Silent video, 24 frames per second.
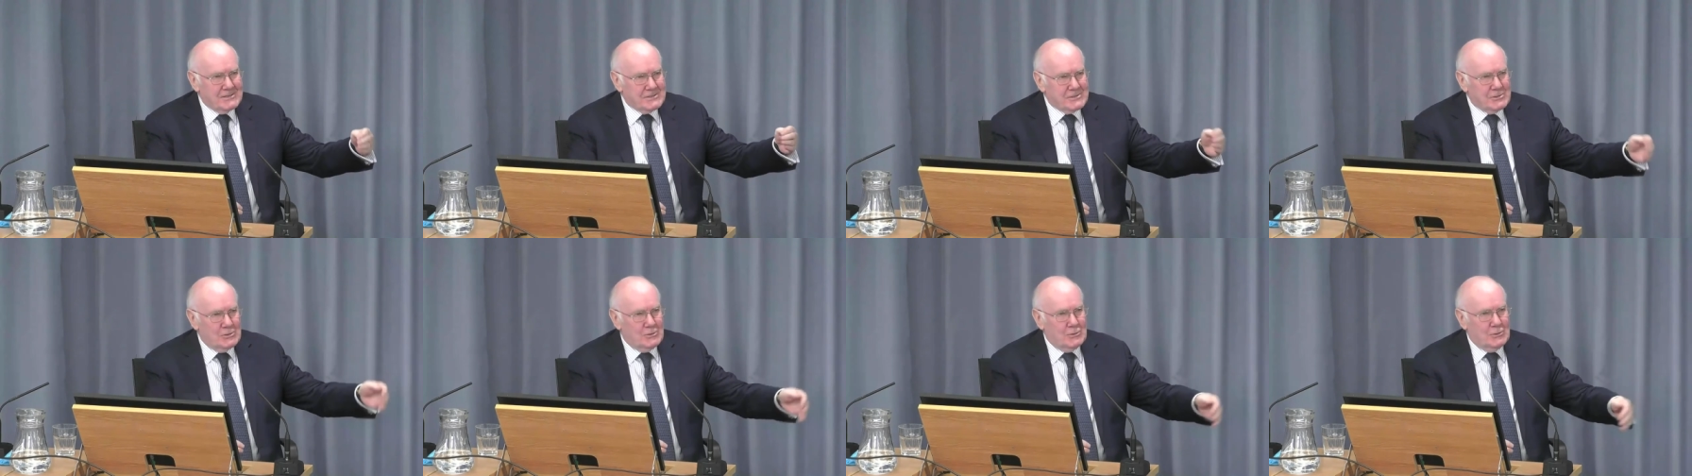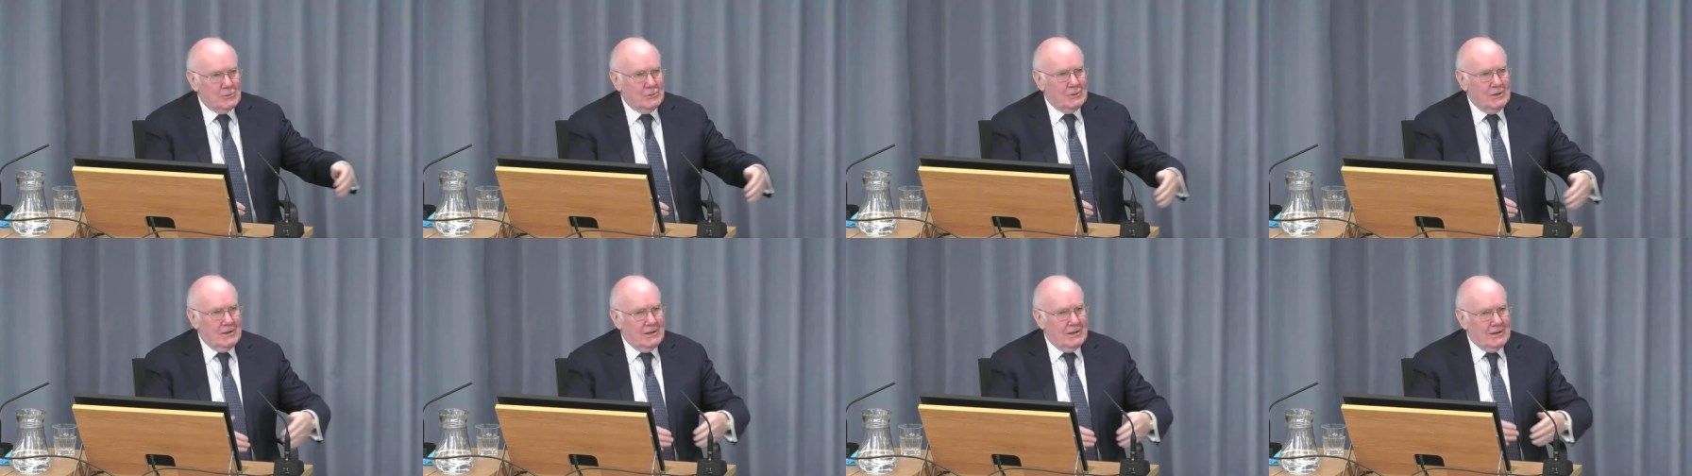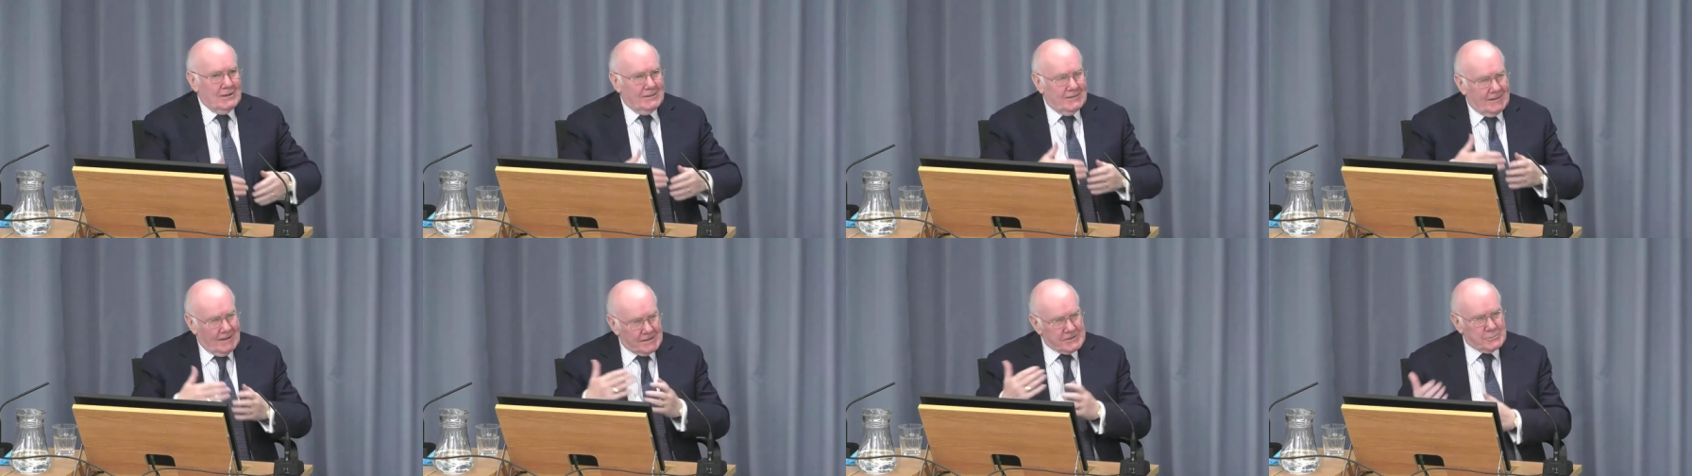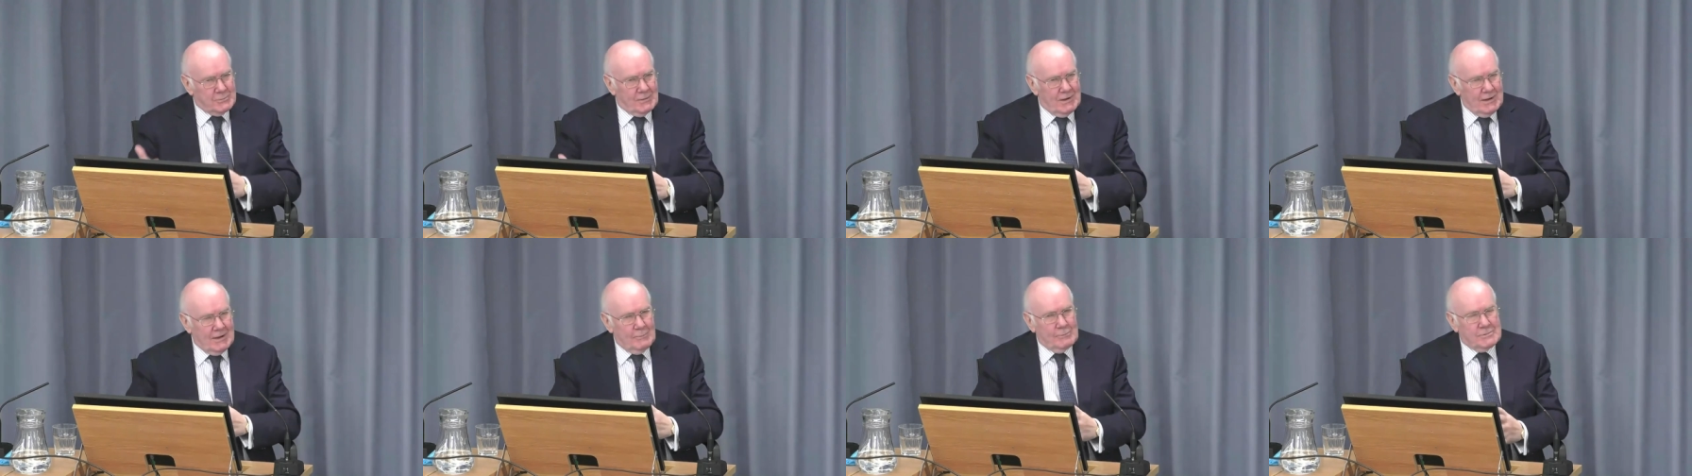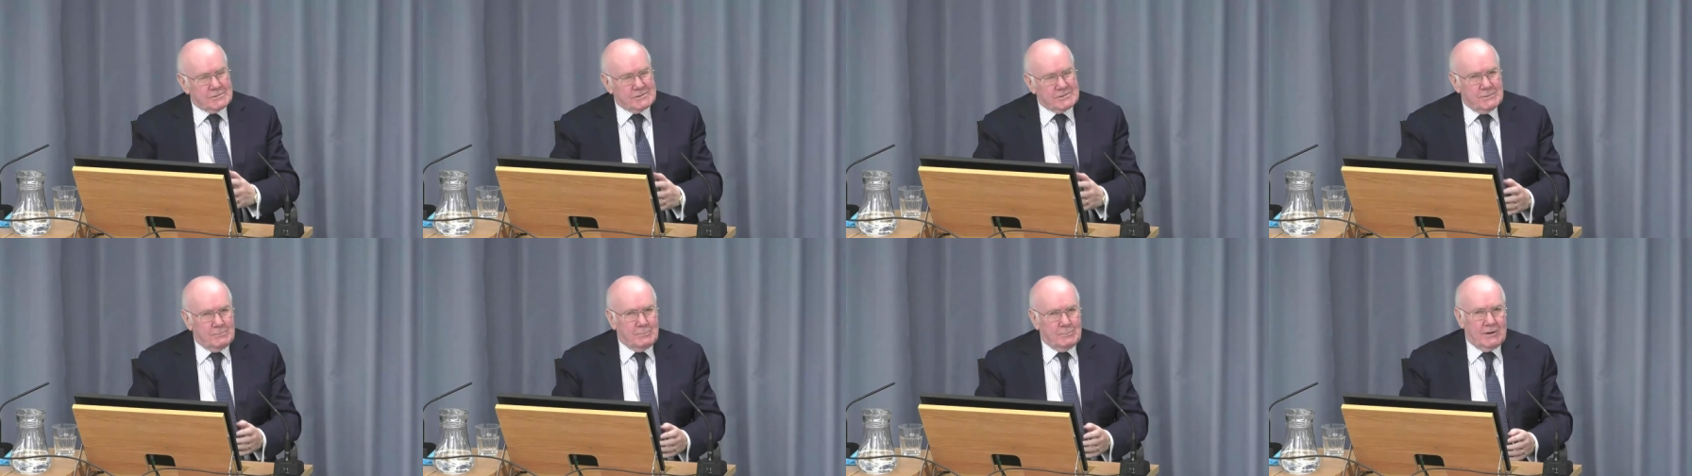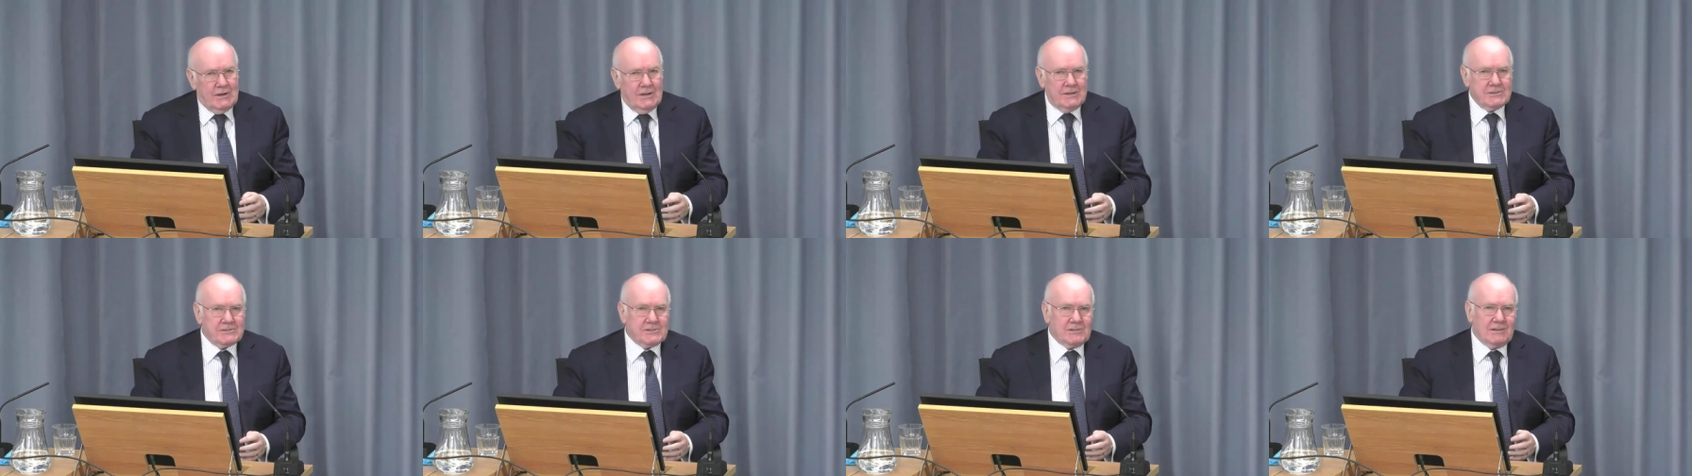So that's why it was in a
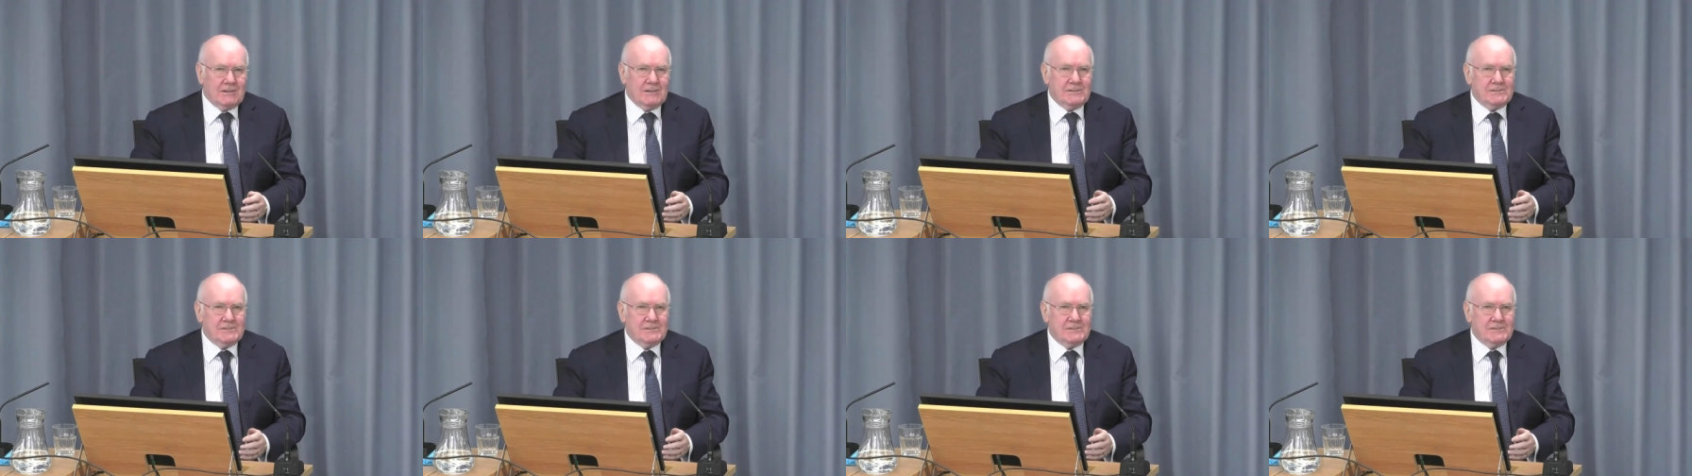press